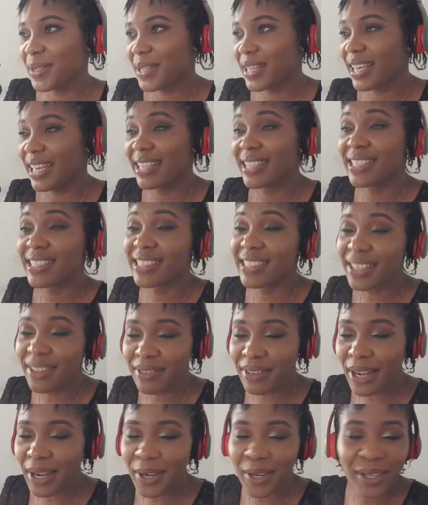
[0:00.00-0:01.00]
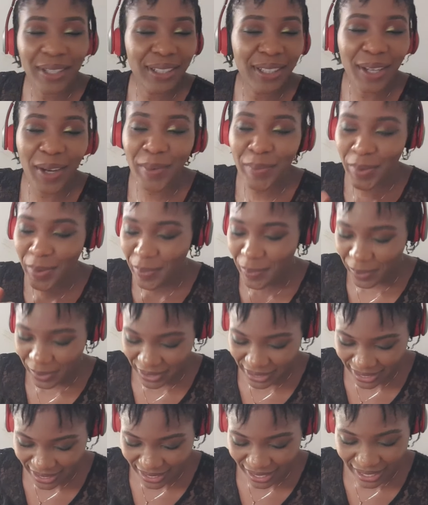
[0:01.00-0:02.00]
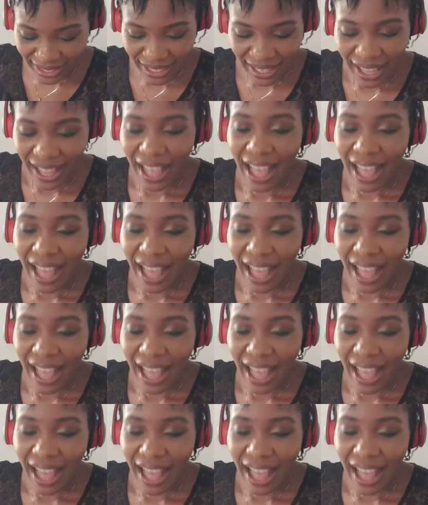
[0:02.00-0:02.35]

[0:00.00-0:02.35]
Okay, the river own got me busted.